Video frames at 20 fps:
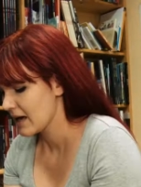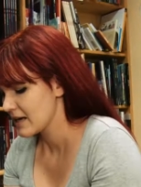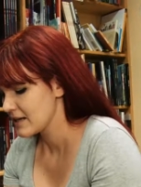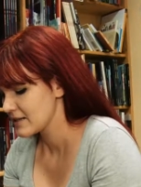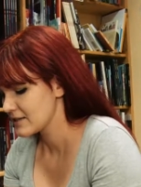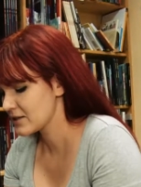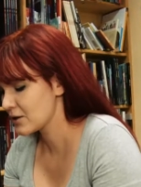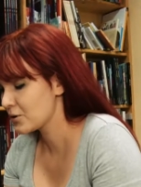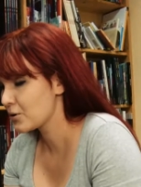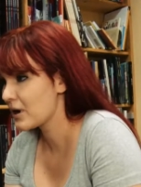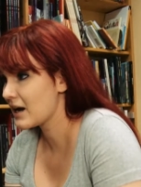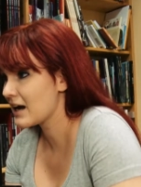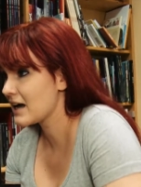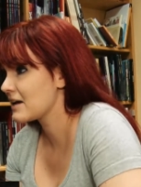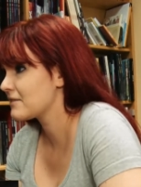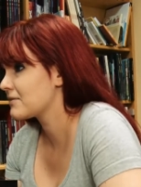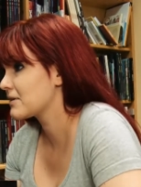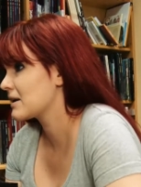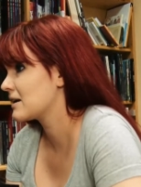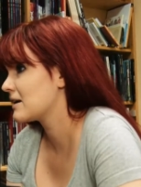So I
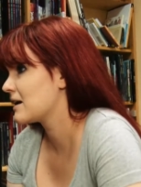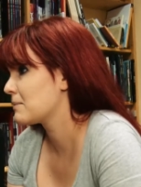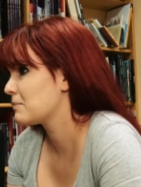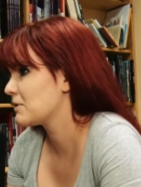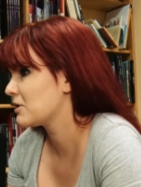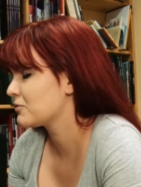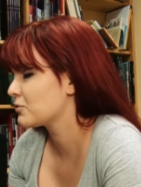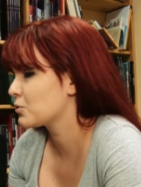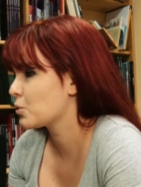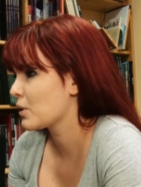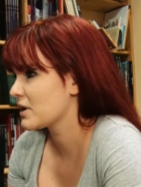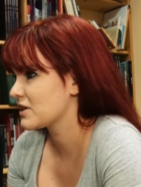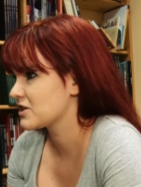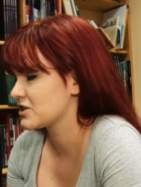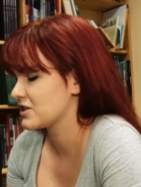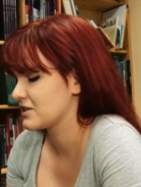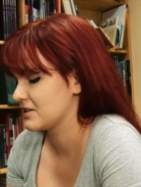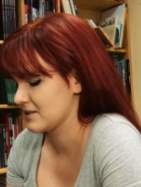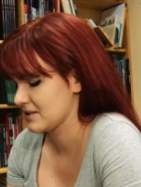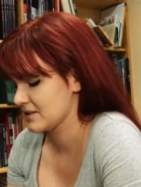have a couple of
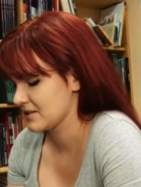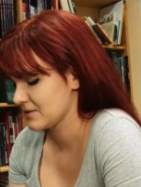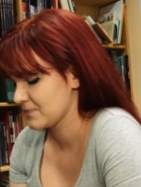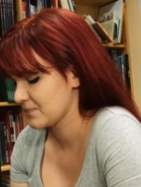questions,